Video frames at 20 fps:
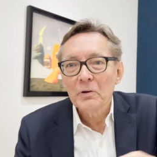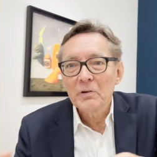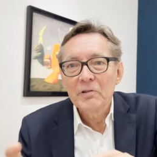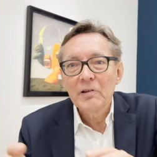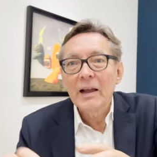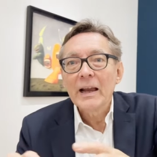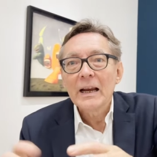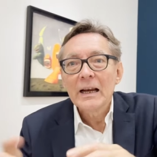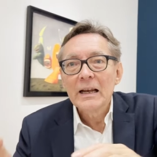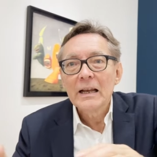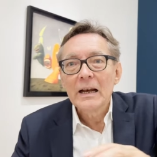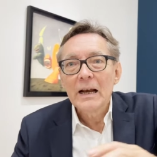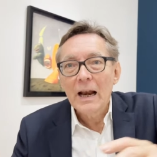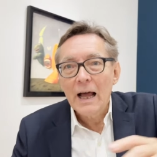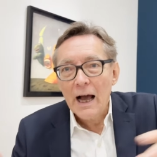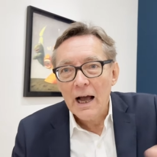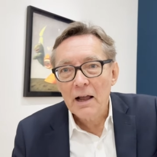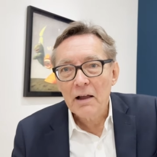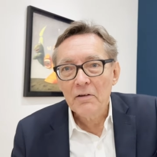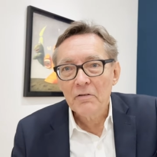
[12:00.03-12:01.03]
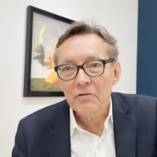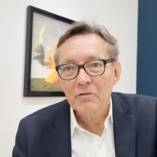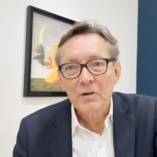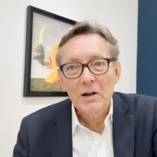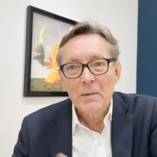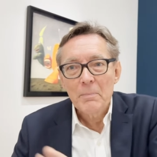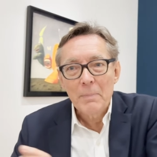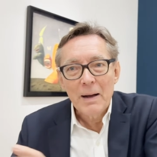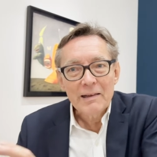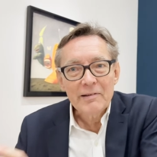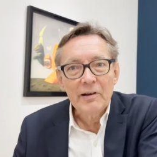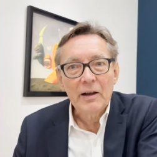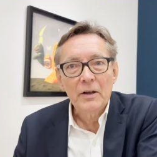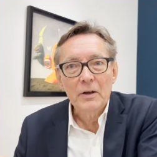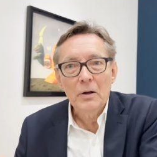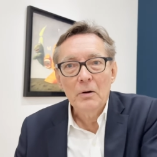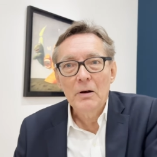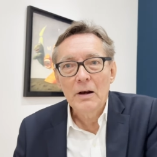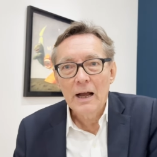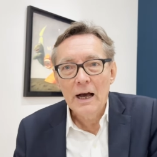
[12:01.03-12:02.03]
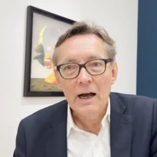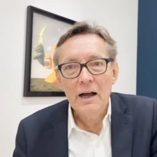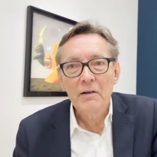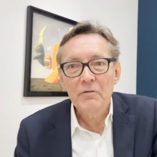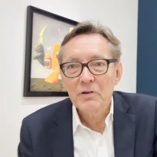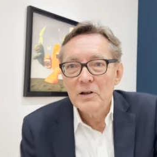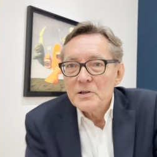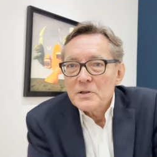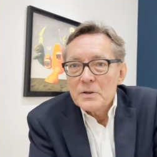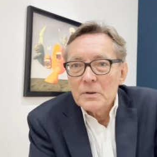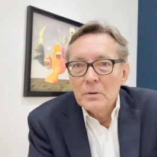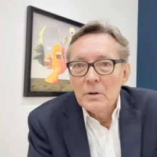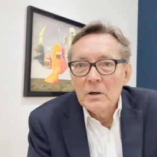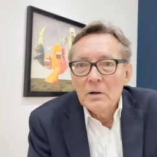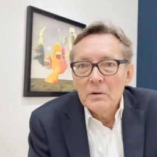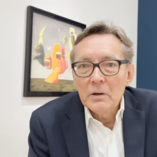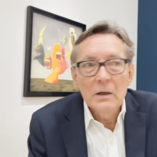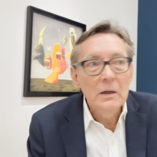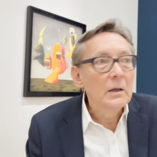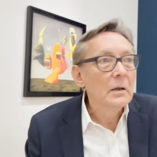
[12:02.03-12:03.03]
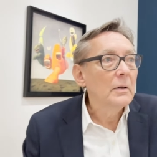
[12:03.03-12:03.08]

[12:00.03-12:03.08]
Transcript: daily life, material life, and so on.